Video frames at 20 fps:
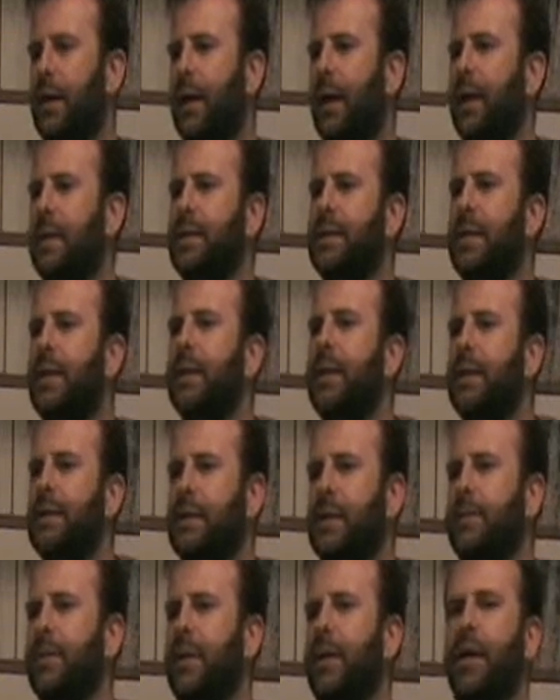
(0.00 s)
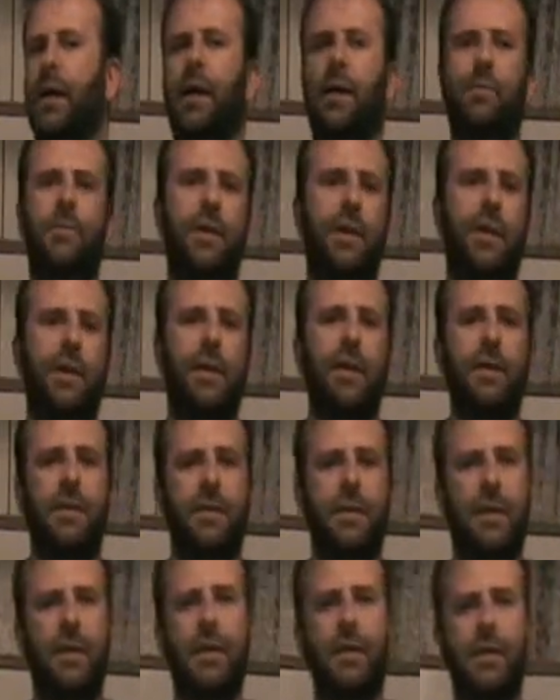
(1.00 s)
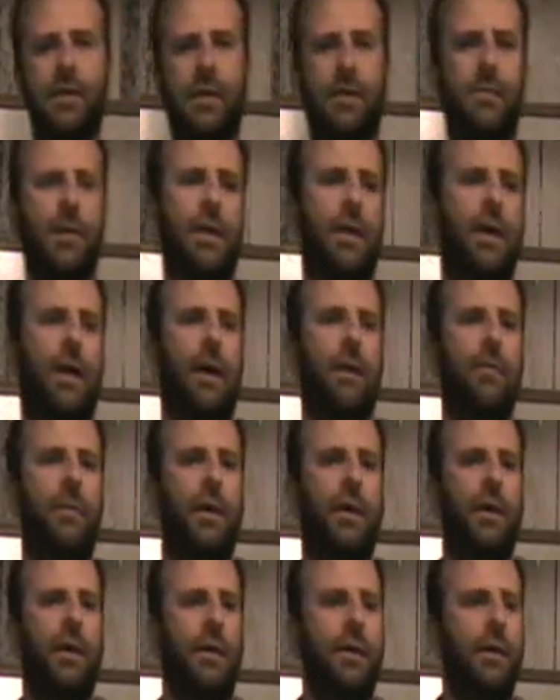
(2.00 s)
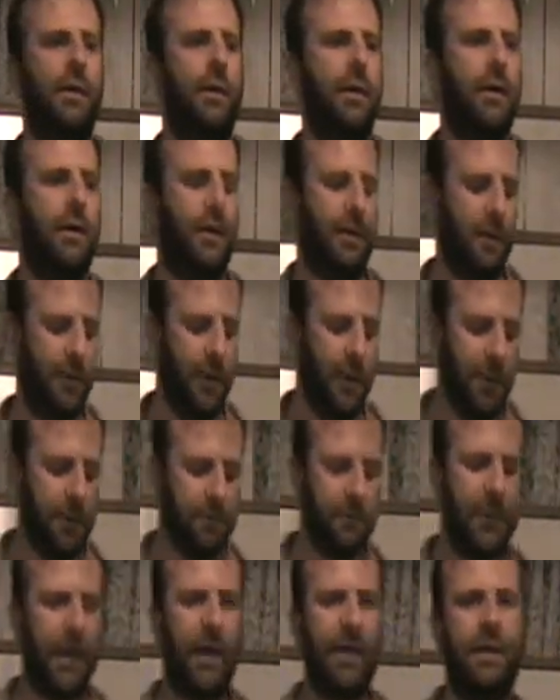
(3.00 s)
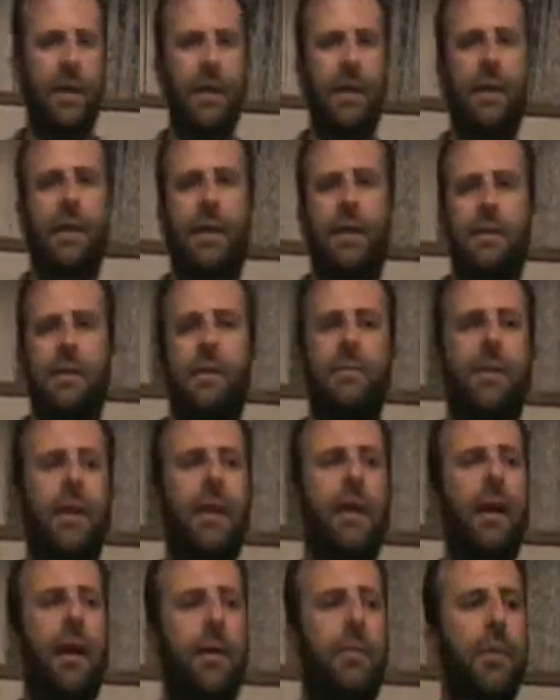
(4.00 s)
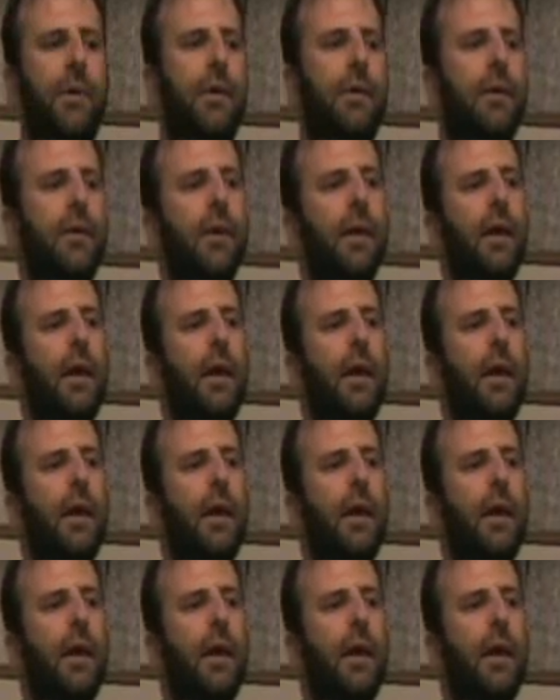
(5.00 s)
I said that something happened, he said that something happened, I think that something happened.